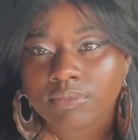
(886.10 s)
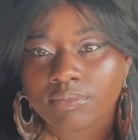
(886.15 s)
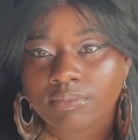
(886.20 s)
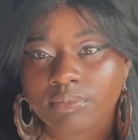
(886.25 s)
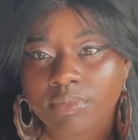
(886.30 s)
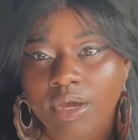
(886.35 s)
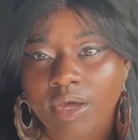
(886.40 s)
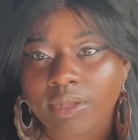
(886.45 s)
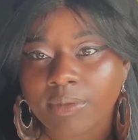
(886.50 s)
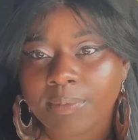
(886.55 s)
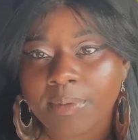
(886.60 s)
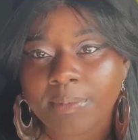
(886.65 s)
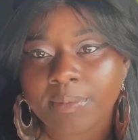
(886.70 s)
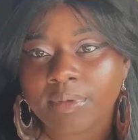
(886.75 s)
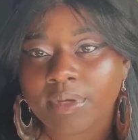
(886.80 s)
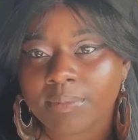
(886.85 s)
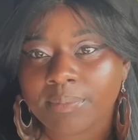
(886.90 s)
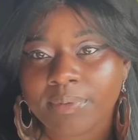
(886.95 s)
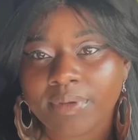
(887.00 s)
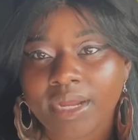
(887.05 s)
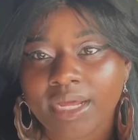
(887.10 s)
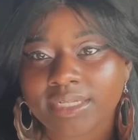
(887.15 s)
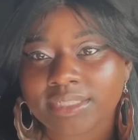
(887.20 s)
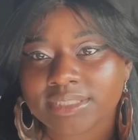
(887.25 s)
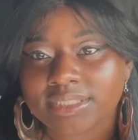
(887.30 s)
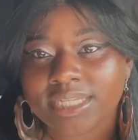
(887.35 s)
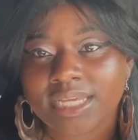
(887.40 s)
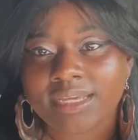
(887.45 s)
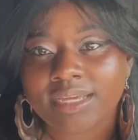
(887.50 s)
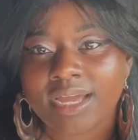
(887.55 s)
other people can put out the
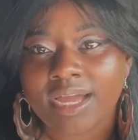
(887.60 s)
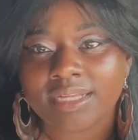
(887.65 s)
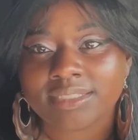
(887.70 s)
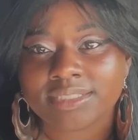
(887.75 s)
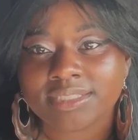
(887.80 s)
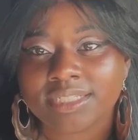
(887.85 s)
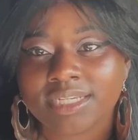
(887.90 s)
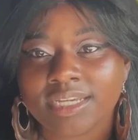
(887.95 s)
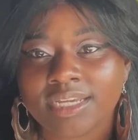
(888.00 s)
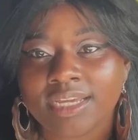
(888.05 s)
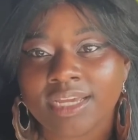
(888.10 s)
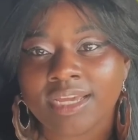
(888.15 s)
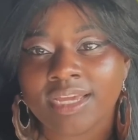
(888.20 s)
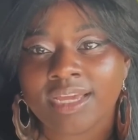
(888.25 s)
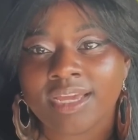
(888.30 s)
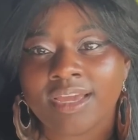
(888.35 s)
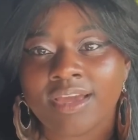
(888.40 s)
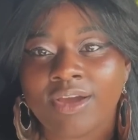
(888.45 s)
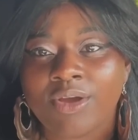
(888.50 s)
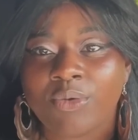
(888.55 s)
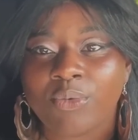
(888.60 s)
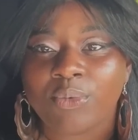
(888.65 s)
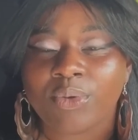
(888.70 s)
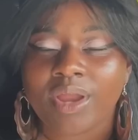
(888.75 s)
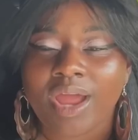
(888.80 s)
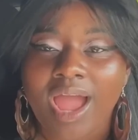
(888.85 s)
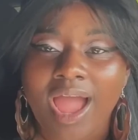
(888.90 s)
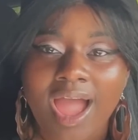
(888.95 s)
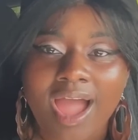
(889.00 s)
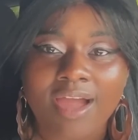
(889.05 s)
same content with
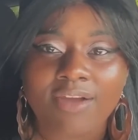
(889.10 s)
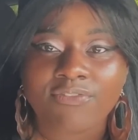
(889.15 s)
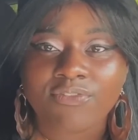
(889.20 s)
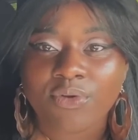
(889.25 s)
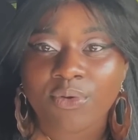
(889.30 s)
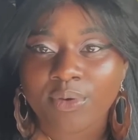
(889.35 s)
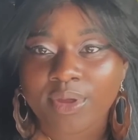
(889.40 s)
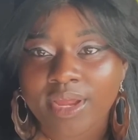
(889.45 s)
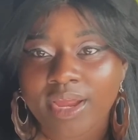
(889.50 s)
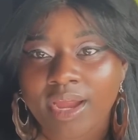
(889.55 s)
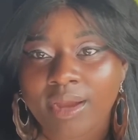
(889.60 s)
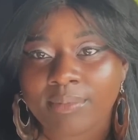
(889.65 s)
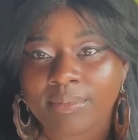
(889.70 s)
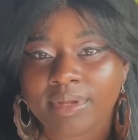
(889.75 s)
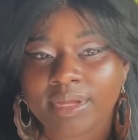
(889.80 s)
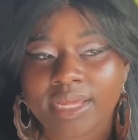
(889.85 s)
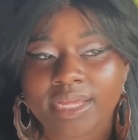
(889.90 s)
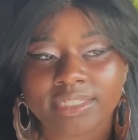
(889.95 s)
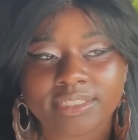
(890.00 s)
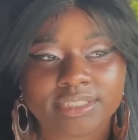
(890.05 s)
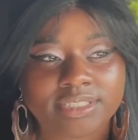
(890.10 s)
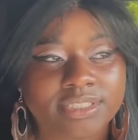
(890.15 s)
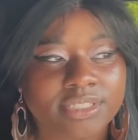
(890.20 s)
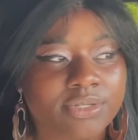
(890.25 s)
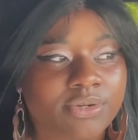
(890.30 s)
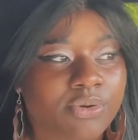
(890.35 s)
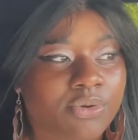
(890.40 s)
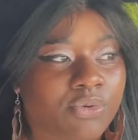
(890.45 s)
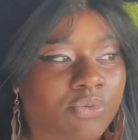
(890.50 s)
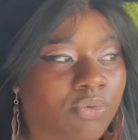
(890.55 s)
an iPhone camera and
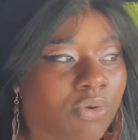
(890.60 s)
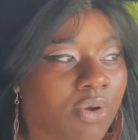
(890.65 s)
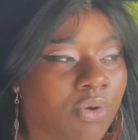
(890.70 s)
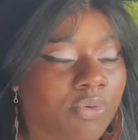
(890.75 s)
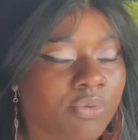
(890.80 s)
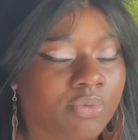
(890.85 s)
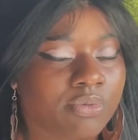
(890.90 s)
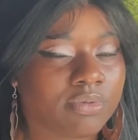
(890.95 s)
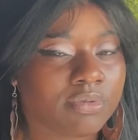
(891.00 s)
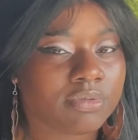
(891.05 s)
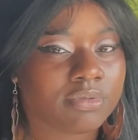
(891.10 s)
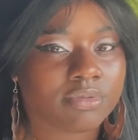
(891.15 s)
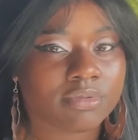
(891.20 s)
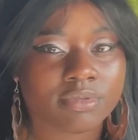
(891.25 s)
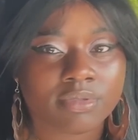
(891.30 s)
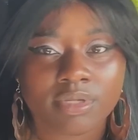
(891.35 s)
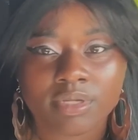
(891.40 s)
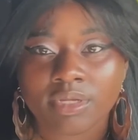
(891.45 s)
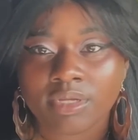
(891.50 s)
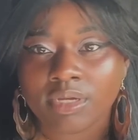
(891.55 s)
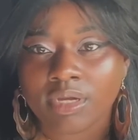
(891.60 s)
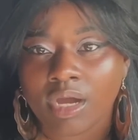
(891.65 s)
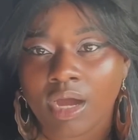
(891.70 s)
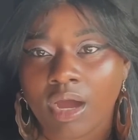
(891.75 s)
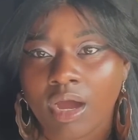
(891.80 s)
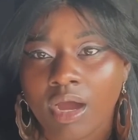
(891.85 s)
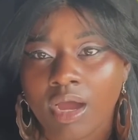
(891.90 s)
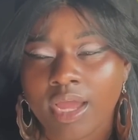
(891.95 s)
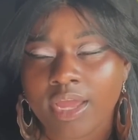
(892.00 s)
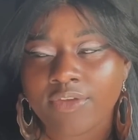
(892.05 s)
still grow.
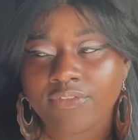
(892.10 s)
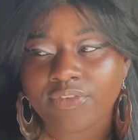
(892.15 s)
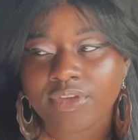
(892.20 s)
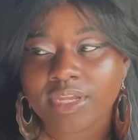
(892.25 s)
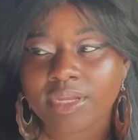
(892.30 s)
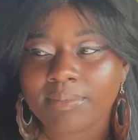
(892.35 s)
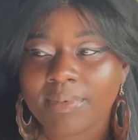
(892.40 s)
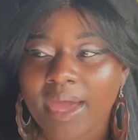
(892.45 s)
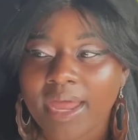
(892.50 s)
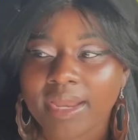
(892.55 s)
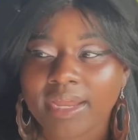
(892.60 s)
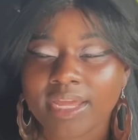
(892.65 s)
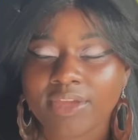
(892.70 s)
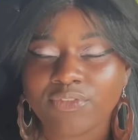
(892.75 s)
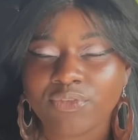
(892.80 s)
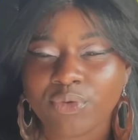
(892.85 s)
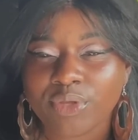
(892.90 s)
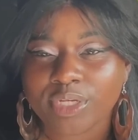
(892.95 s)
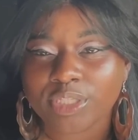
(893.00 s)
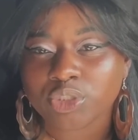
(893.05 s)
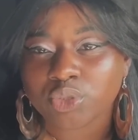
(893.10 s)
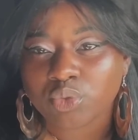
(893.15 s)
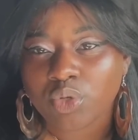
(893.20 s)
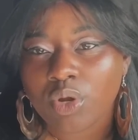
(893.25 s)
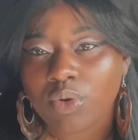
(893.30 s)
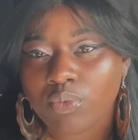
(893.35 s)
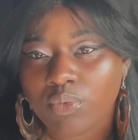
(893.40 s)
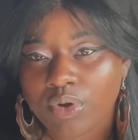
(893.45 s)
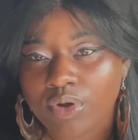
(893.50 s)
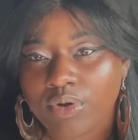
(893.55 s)
If you're in the
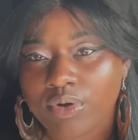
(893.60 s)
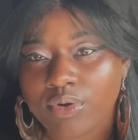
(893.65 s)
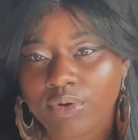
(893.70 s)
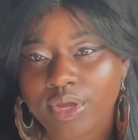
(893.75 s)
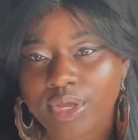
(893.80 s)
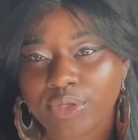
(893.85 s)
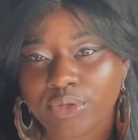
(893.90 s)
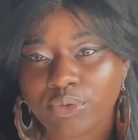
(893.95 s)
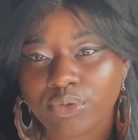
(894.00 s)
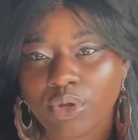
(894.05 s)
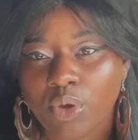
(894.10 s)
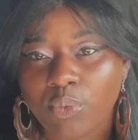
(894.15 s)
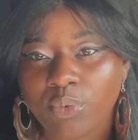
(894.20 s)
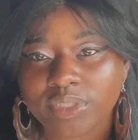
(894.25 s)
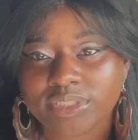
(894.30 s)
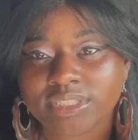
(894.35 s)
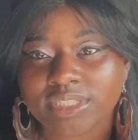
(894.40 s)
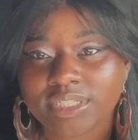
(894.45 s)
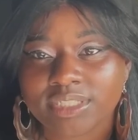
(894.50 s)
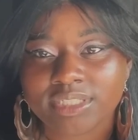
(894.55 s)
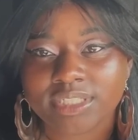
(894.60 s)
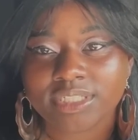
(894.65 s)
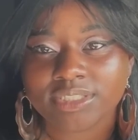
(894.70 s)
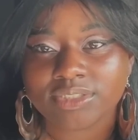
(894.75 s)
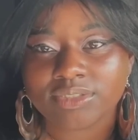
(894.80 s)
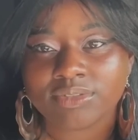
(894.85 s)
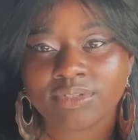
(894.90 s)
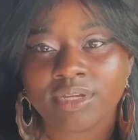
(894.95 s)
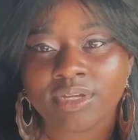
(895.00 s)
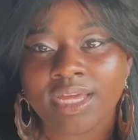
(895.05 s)
truck world and you know Whistling
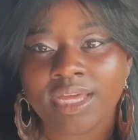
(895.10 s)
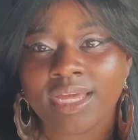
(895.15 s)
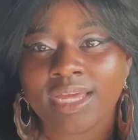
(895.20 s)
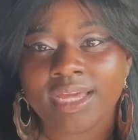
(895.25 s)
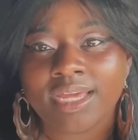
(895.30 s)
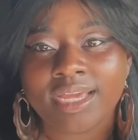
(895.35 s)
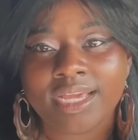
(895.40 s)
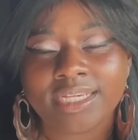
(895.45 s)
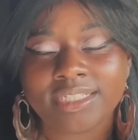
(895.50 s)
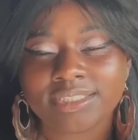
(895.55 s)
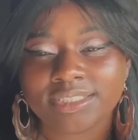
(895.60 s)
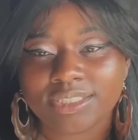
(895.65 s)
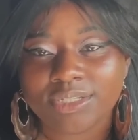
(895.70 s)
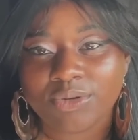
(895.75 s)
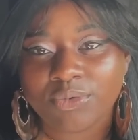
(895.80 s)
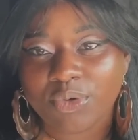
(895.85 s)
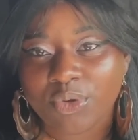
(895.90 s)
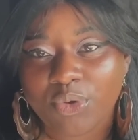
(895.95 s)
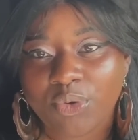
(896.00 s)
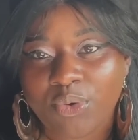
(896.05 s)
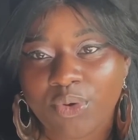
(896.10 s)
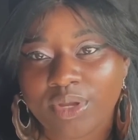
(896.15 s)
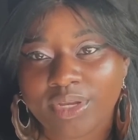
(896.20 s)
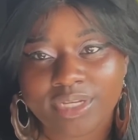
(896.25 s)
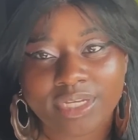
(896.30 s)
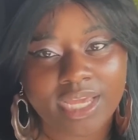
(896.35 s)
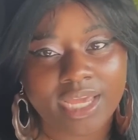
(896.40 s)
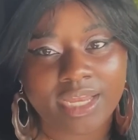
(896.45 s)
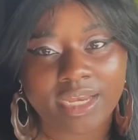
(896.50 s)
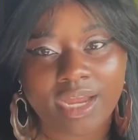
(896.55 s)
Diesel, he still record
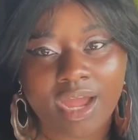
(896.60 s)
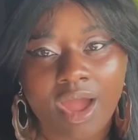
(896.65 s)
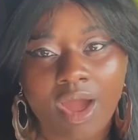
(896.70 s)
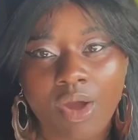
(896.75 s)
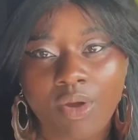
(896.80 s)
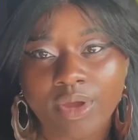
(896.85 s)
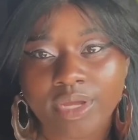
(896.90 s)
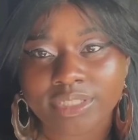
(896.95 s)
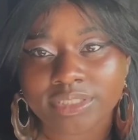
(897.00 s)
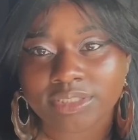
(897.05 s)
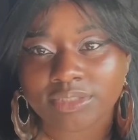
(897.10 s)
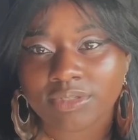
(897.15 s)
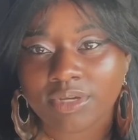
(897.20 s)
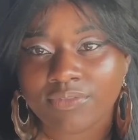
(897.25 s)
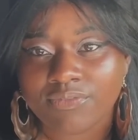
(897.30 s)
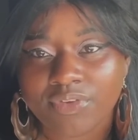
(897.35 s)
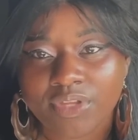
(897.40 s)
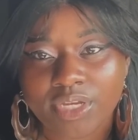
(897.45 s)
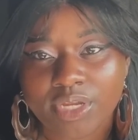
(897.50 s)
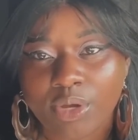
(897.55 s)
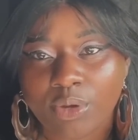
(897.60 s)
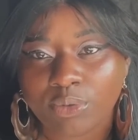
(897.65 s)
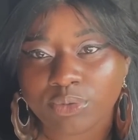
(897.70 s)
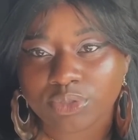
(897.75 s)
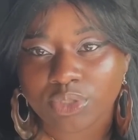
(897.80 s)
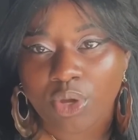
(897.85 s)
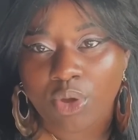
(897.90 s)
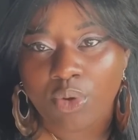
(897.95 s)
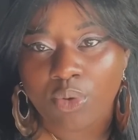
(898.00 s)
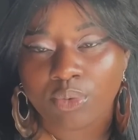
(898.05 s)
and edit all his videos
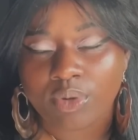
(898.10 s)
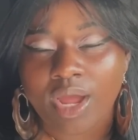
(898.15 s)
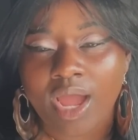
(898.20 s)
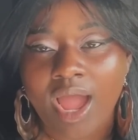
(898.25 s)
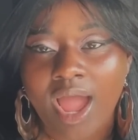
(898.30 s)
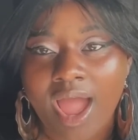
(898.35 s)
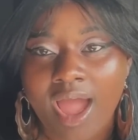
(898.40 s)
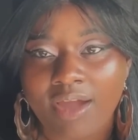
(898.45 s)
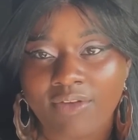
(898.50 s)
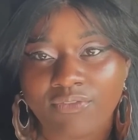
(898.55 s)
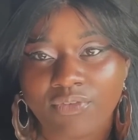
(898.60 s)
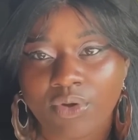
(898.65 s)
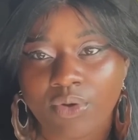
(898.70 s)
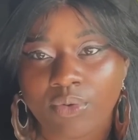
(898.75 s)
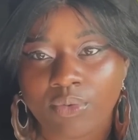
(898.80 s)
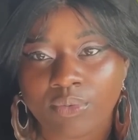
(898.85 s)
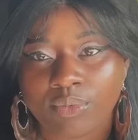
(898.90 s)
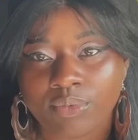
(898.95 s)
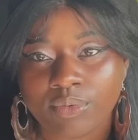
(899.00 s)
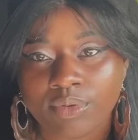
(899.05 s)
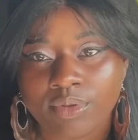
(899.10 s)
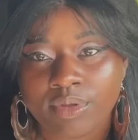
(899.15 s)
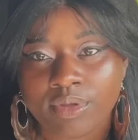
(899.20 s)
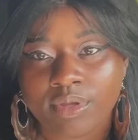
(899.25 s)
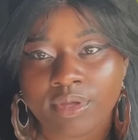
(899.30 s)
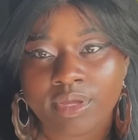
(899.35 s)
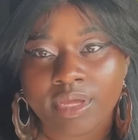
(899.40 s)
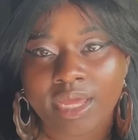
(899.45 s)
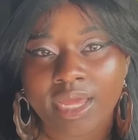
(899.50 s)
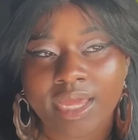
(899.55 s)
on an
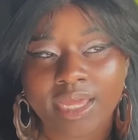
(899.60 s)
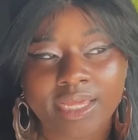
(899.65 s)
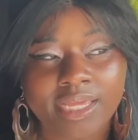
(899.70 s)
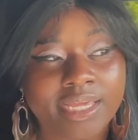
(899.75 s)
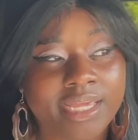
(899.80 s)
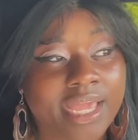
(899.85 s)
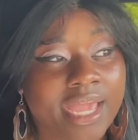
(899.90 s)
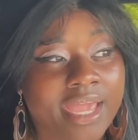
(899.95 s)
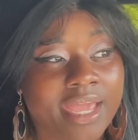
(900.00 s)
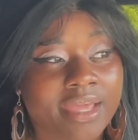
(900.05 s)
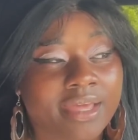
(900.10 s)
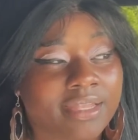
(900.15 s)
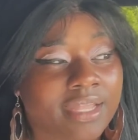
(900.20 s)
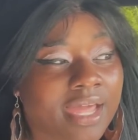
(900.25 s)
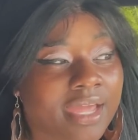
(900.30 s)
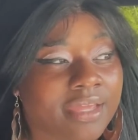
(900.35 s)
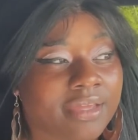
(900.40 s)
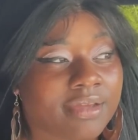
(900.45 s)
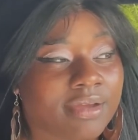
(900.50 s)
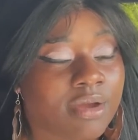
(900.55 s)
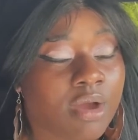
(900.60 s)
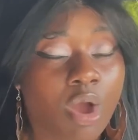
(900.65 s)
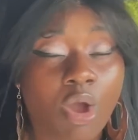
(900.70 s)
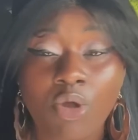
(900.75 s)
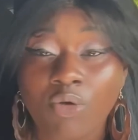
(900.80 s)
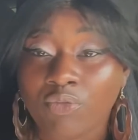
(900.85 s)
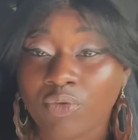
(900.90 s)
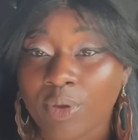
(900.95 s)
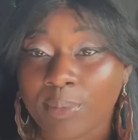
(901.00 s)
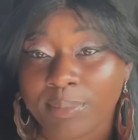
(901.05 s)
iPhone, and he had like
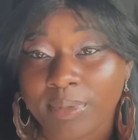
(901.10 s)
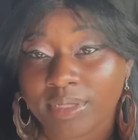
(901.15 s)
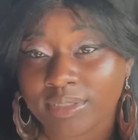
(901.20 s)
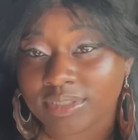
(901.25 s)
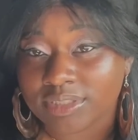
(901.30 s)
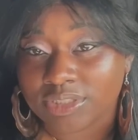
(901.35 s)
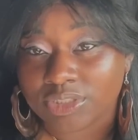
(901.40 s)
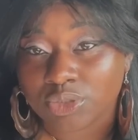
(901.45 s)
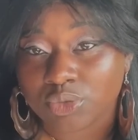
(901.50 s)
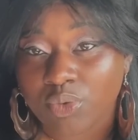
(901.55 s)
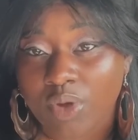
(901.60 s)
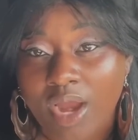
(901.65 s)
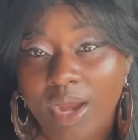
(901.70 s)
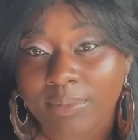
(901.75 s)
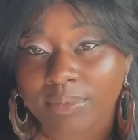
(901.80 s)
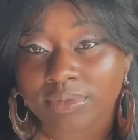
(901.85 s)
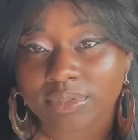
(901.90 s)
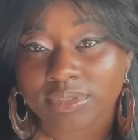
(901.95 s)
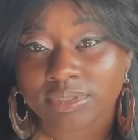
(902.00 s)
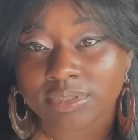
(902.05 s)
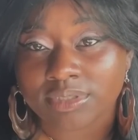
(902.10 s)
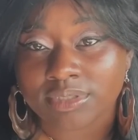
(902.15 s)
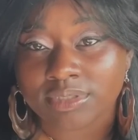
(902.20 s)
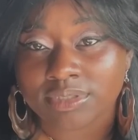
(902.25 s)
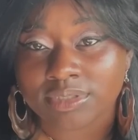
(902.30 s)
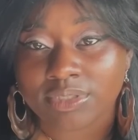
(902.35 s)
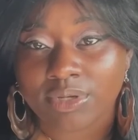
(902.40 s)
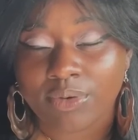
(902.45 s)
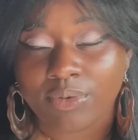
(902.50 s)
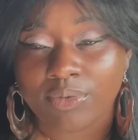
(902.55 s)
over 1 million subscribers.
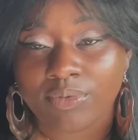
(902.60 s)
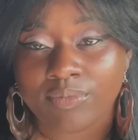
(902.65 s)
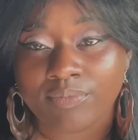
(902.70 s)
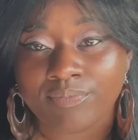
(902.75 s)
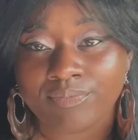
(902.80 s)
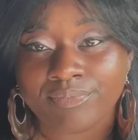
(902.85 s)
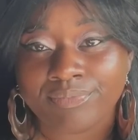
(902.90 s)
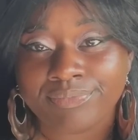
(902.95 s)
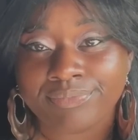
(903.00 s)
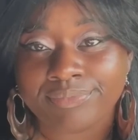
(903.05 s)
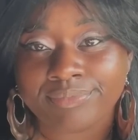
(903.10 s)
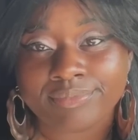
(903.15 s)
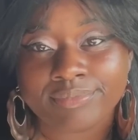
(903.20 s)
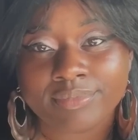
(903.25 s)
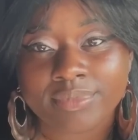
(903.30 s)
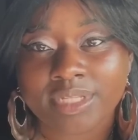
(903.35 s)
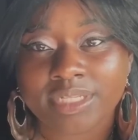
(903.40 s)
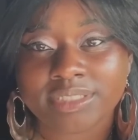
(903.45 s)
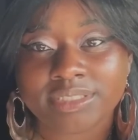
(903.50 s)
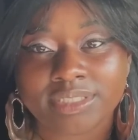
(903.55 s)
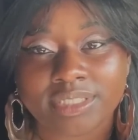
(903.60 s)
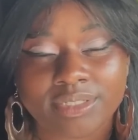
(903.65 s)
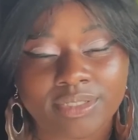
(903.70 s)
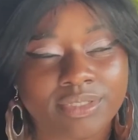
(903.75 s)
So listen,